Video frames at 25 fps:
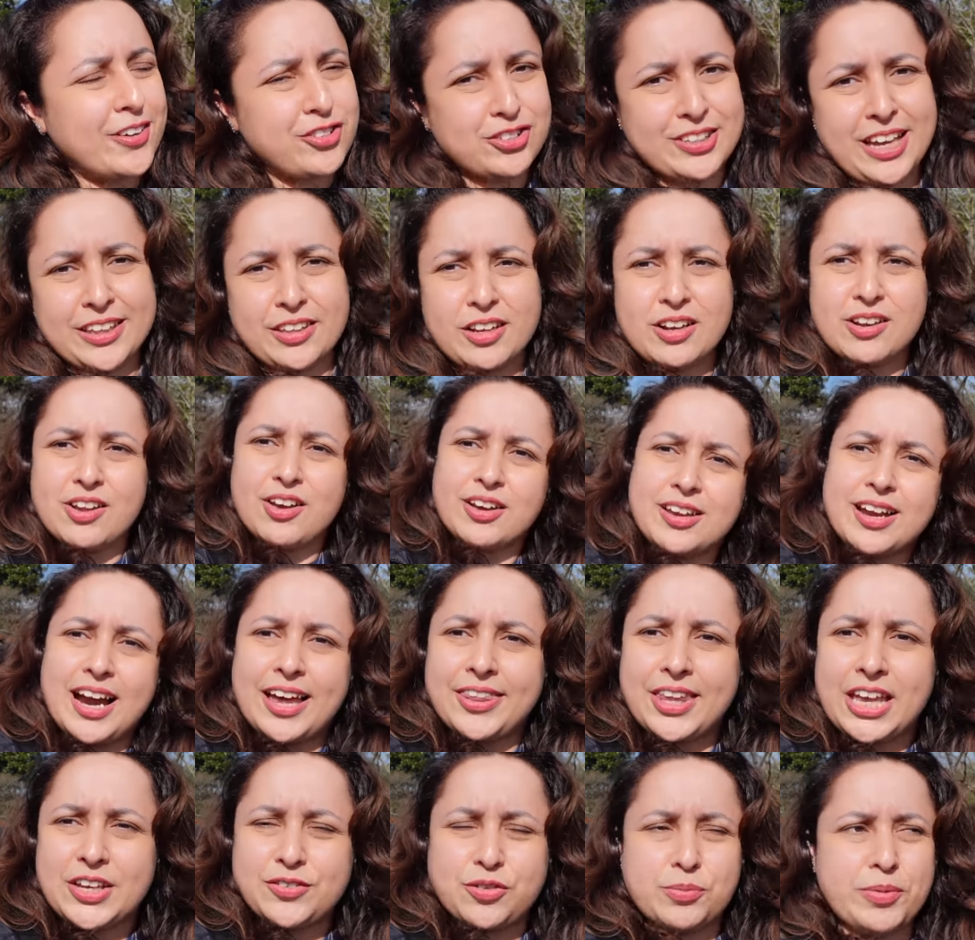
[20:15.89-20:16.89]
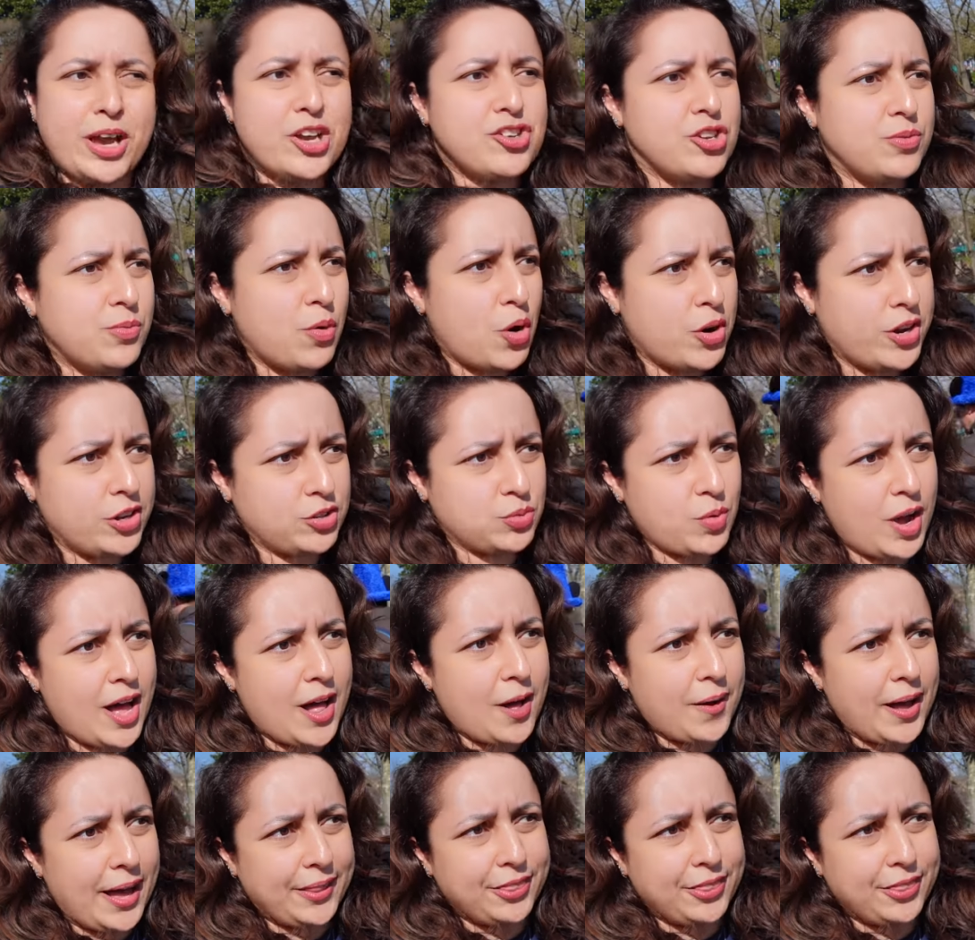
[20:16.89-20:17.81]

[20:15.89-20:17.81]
I just had to look at the information board as well.